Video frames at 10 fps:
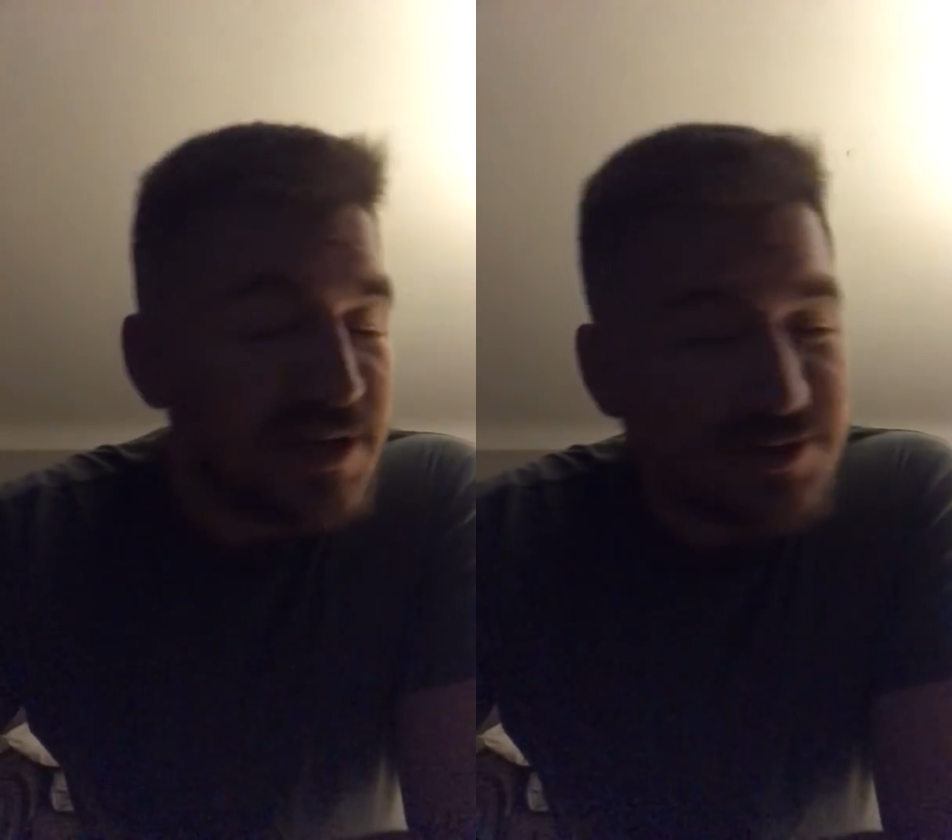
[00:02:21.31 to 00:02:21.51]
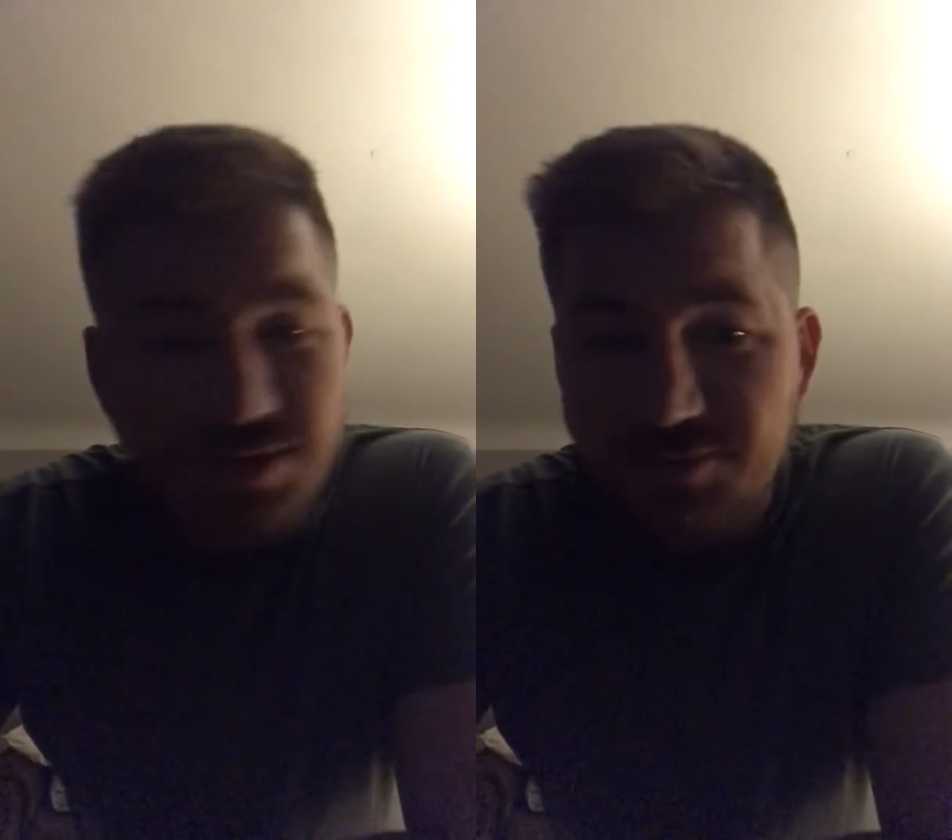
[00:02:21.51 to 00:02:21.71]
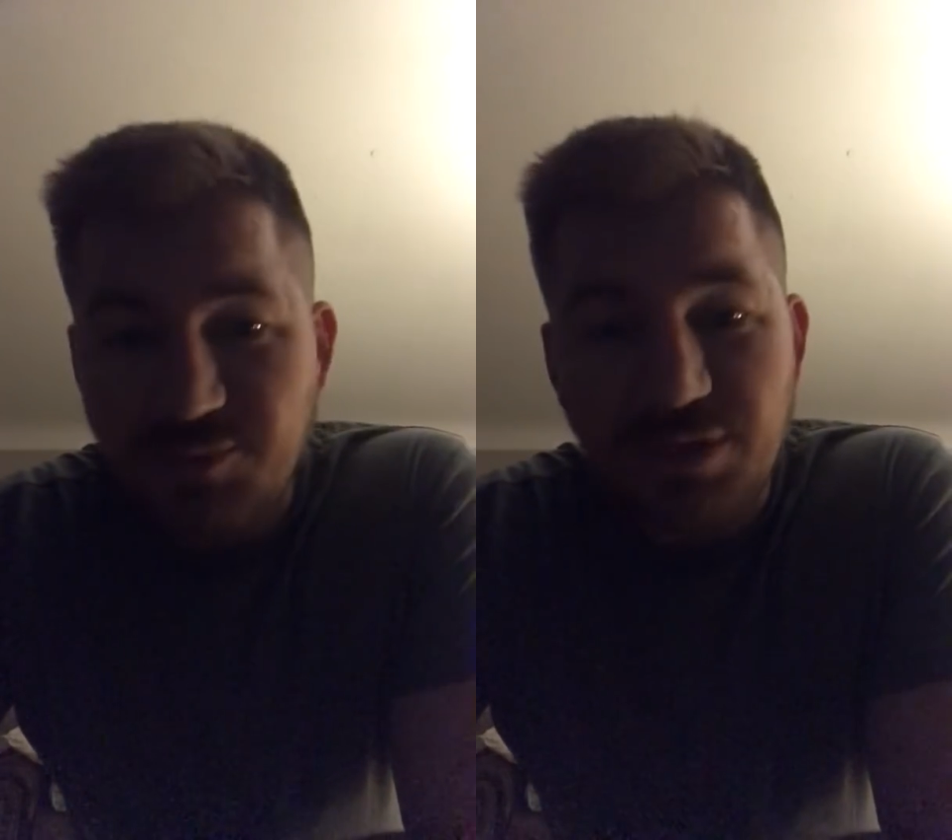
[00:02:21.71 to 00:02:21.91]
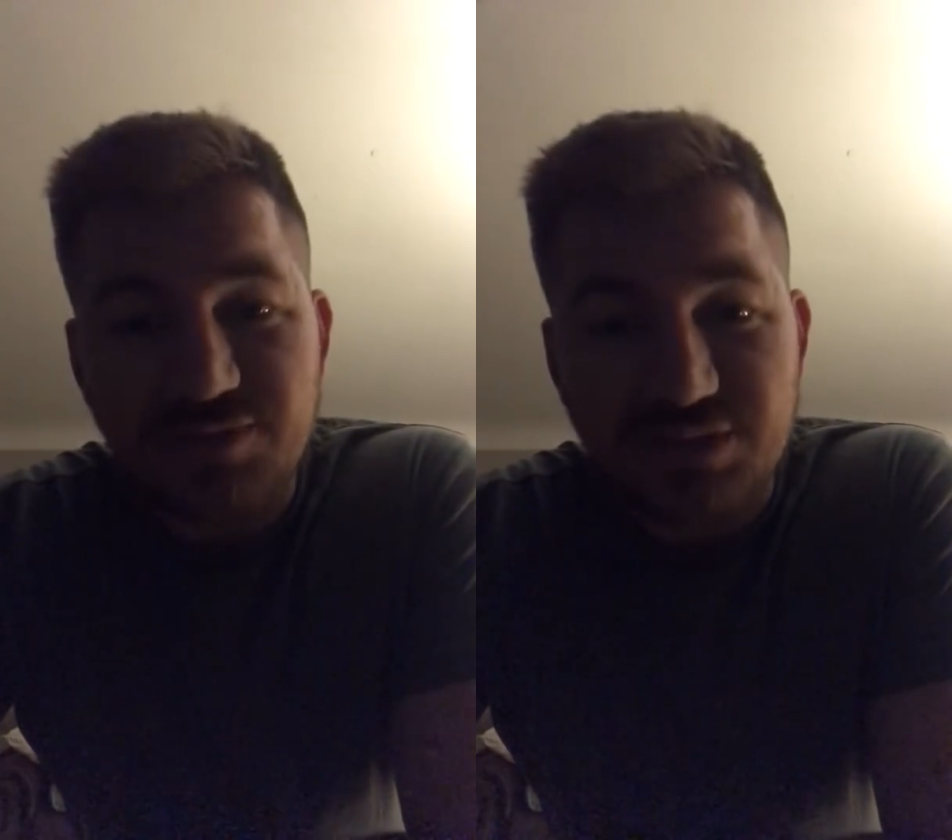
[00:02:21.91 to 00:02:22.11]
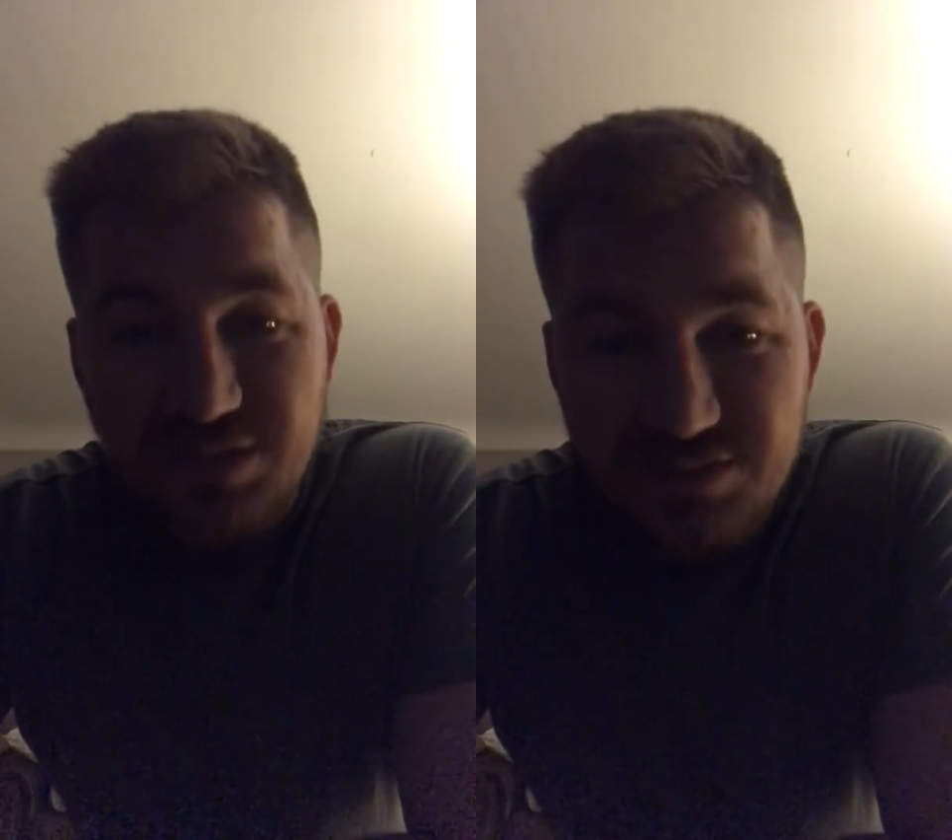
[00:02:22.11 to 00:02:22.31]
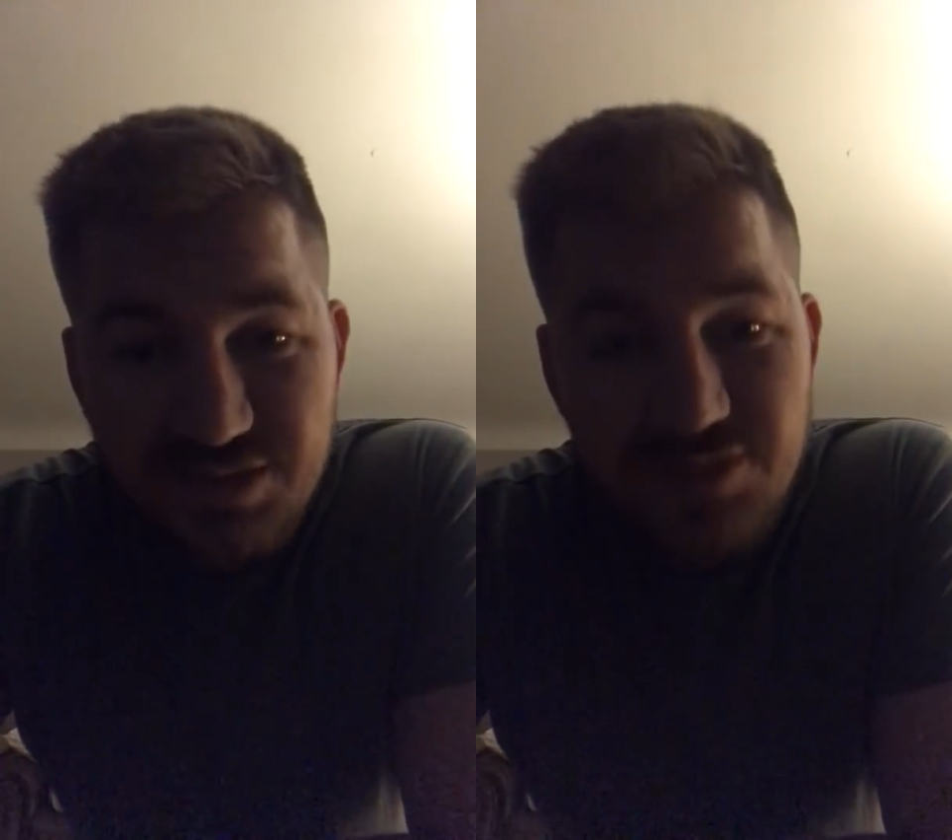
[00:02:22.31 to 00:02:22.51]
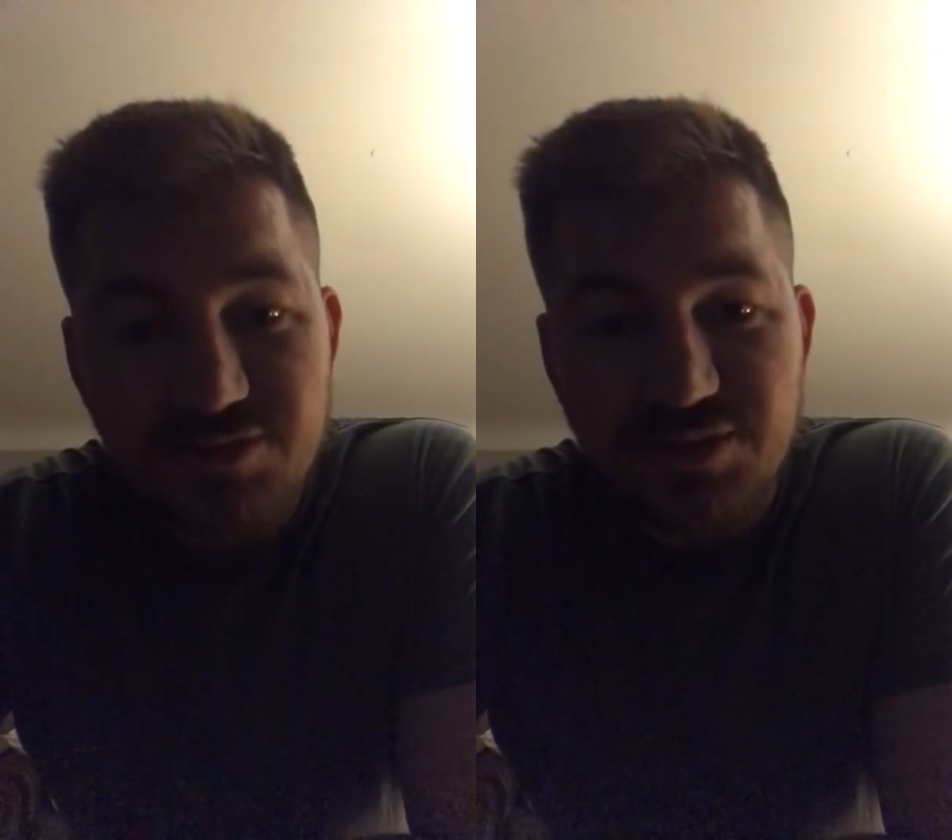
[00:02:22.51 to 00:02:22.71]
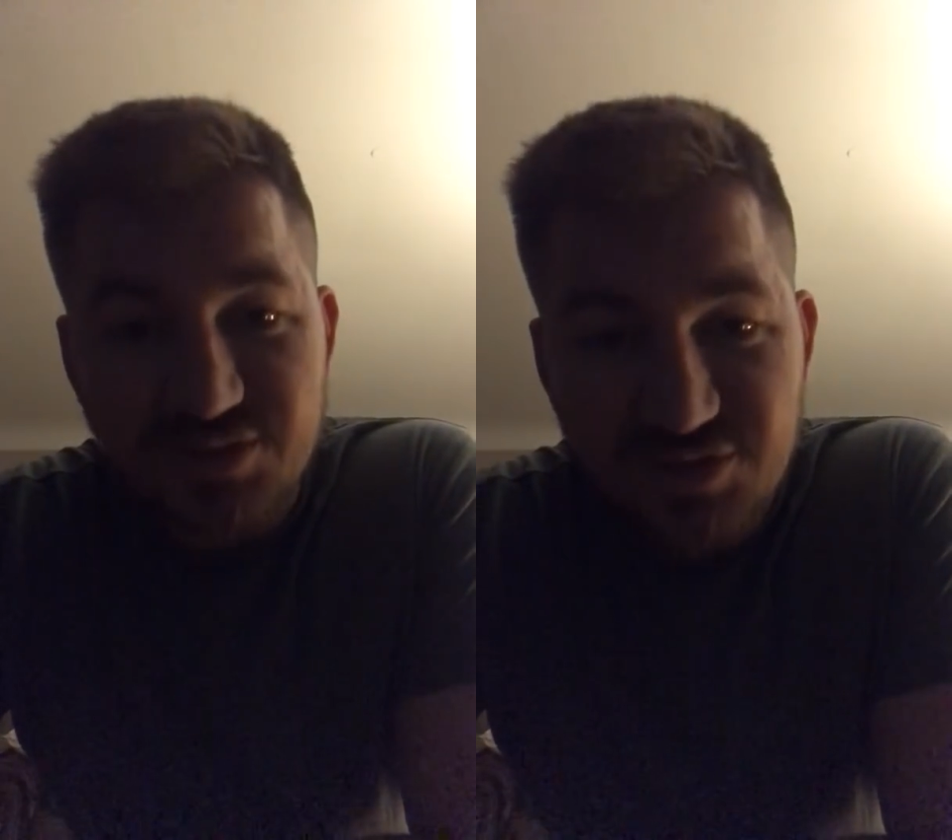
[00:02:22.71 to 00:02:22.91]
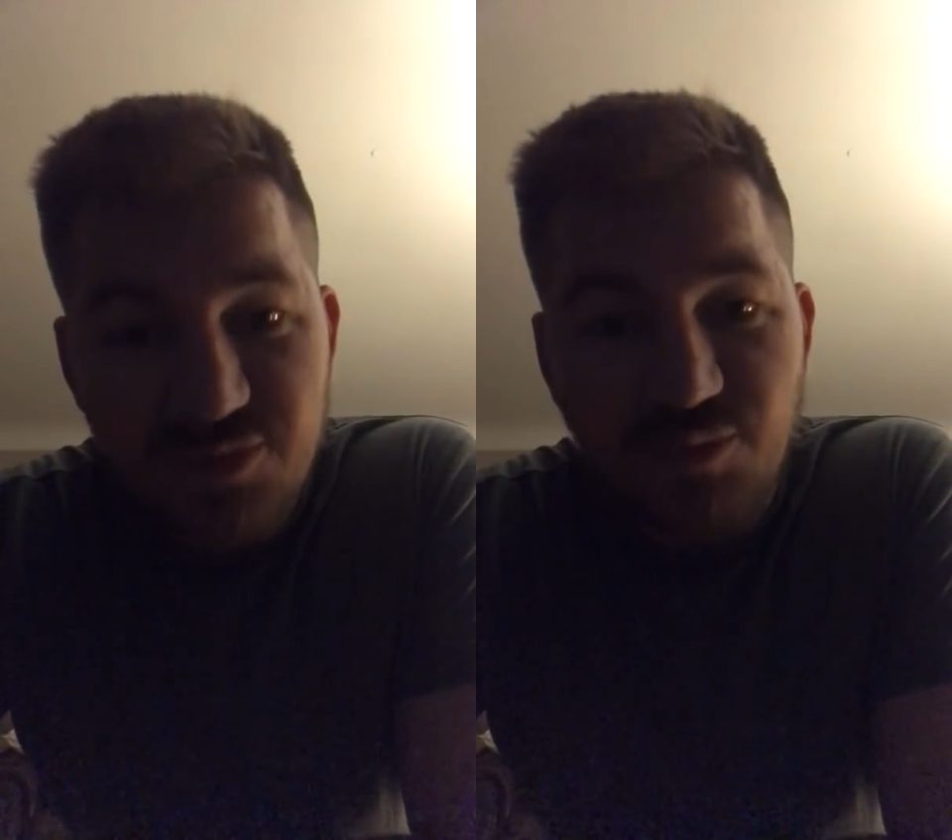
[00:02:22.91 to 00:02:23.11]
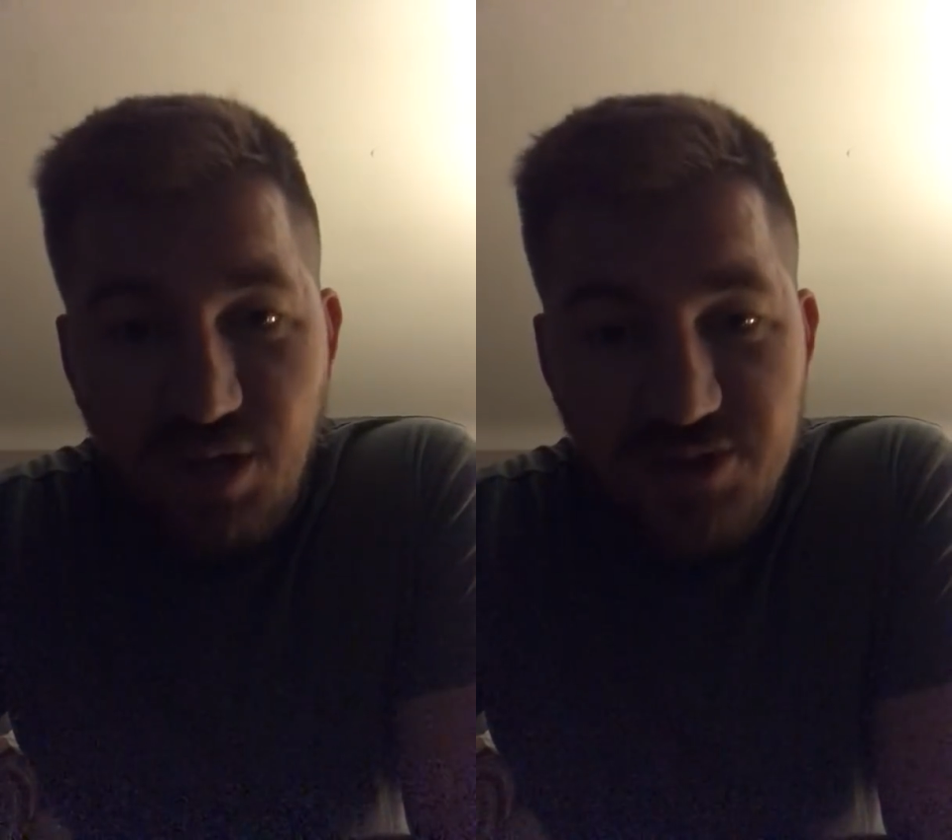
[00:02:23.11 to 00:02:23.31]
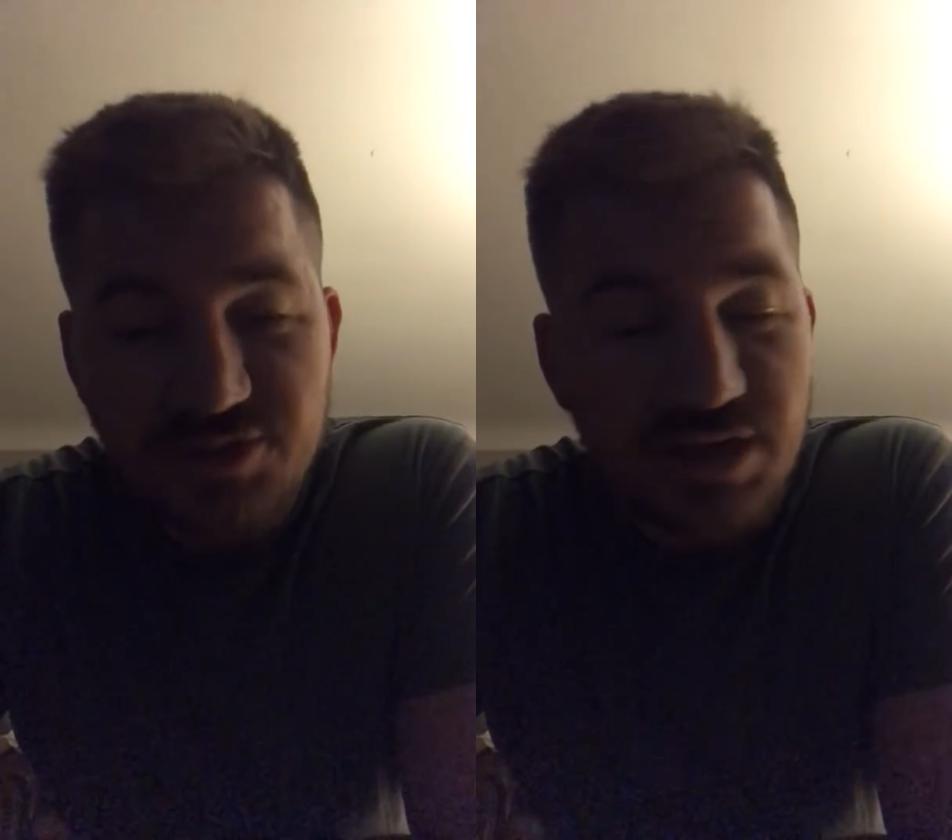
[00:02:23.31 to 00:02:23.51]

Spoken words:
something we have to continue to still watch,